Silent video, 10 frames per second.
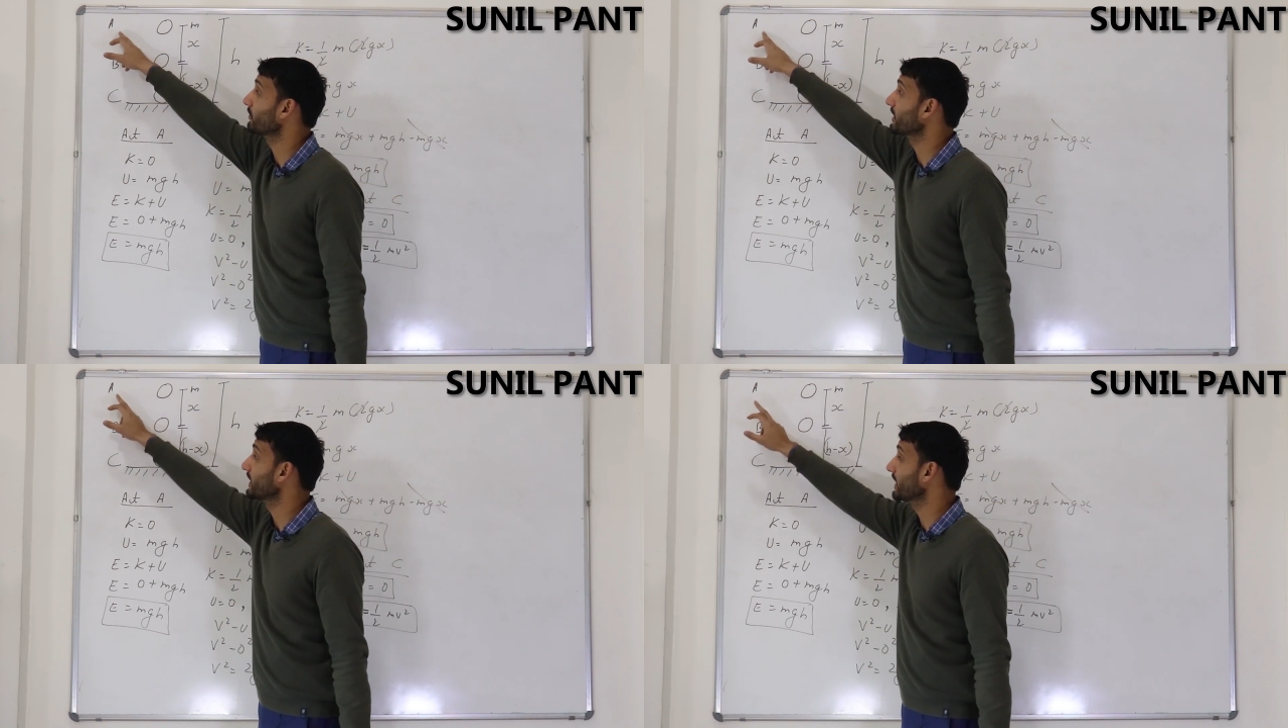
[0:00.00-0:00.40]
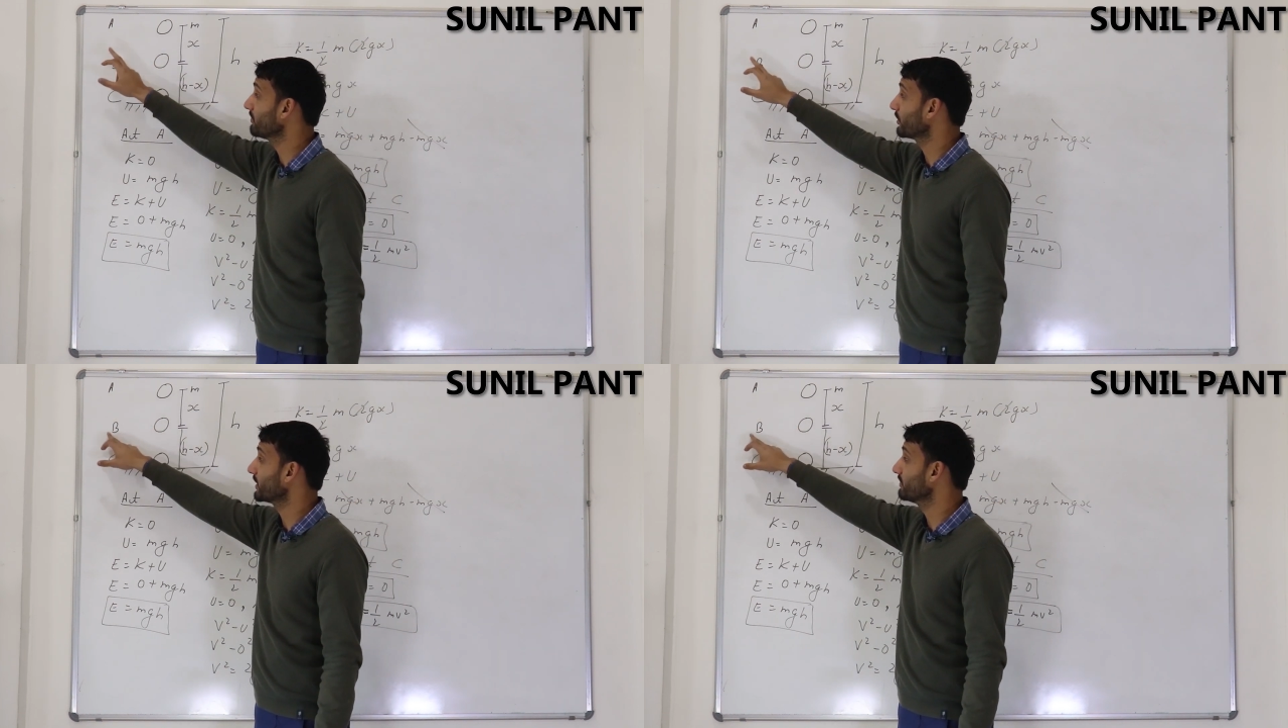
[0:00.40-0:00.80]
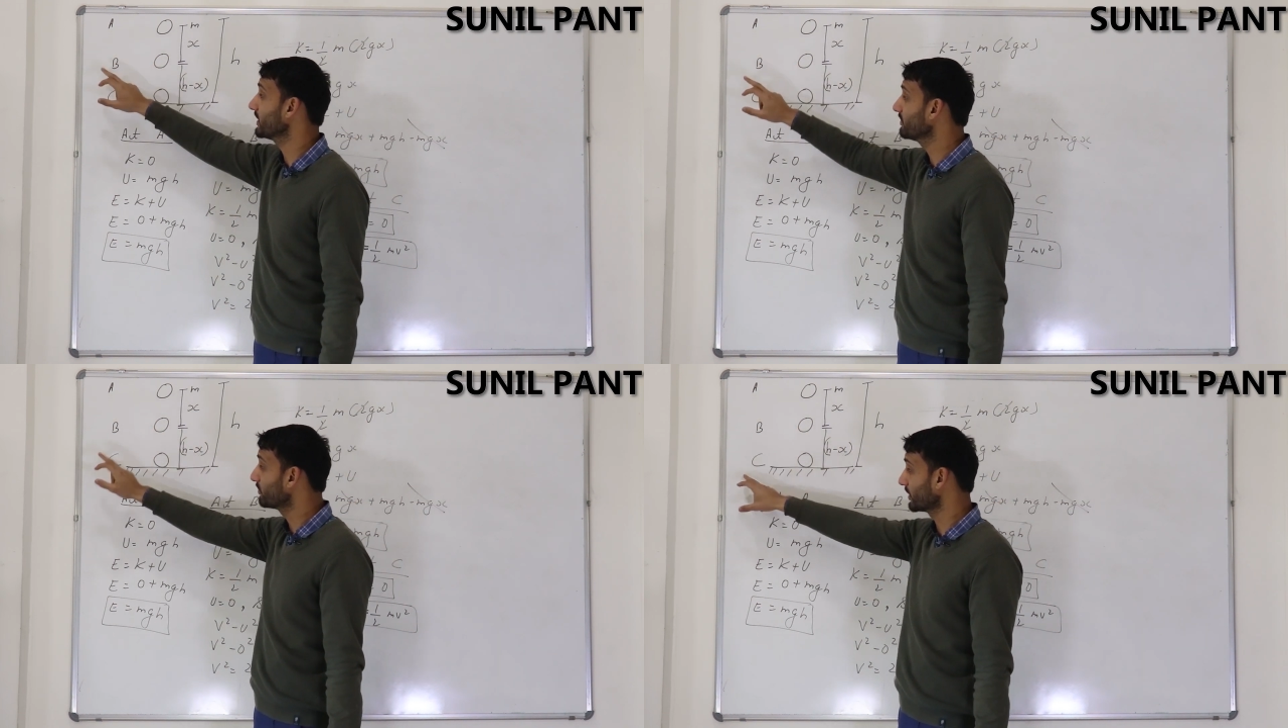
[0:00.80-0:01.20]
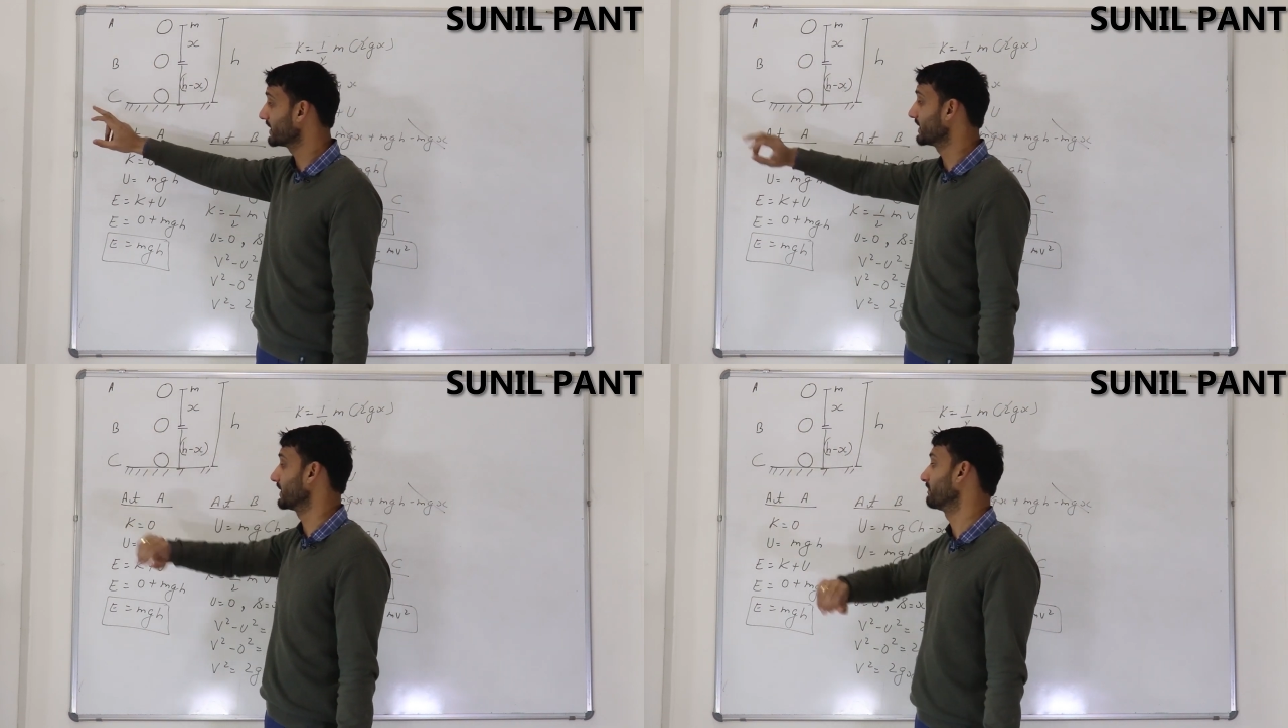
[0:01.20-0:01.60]
point A, point B, point
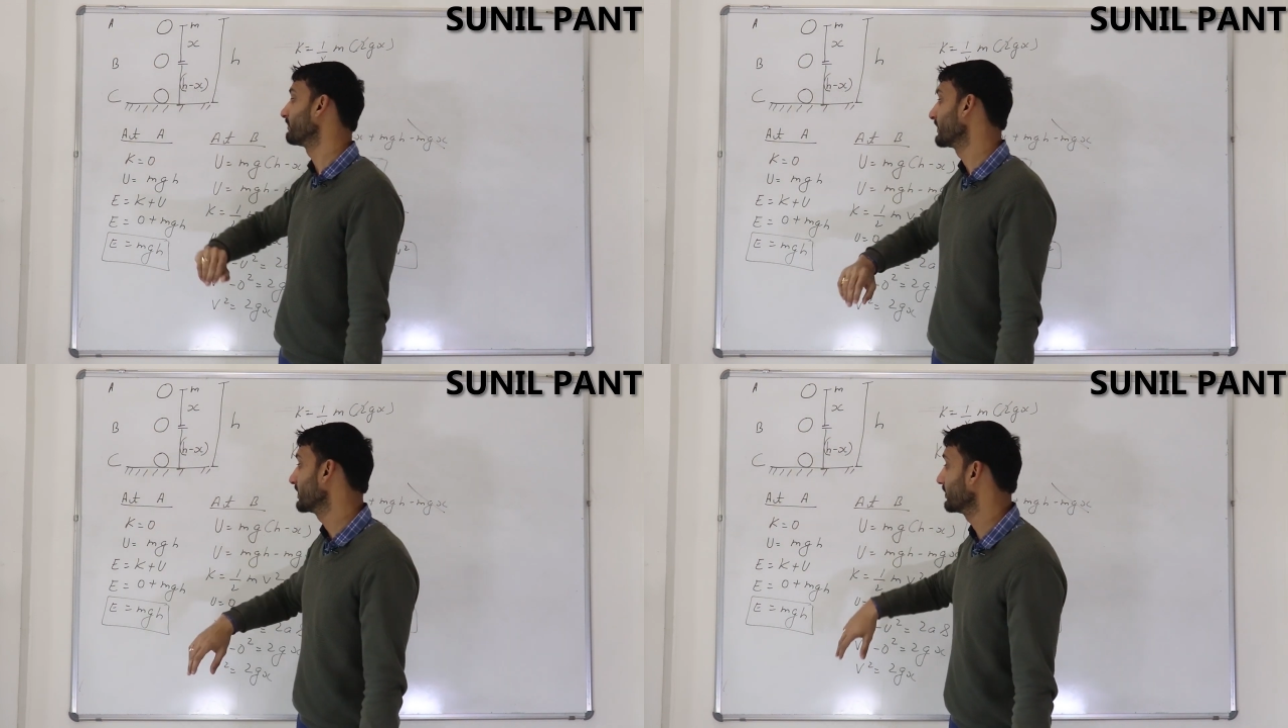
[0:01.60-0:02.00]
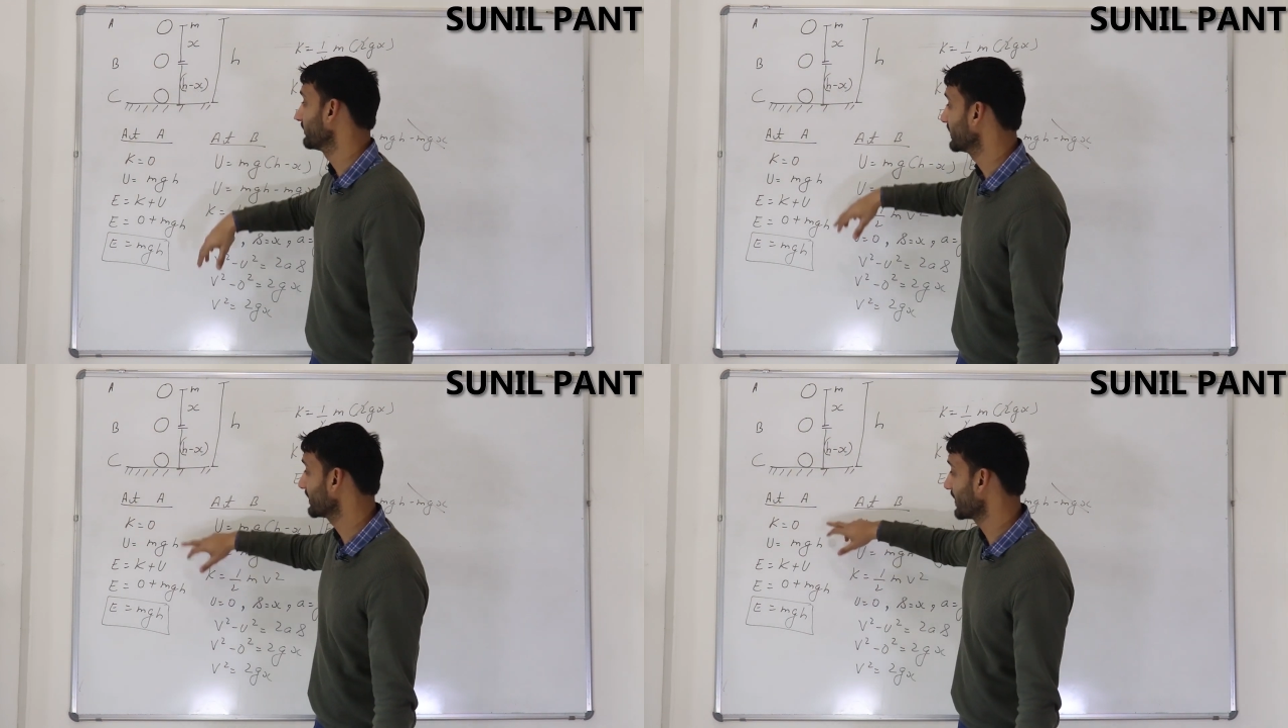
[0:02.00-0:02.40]
C. So we will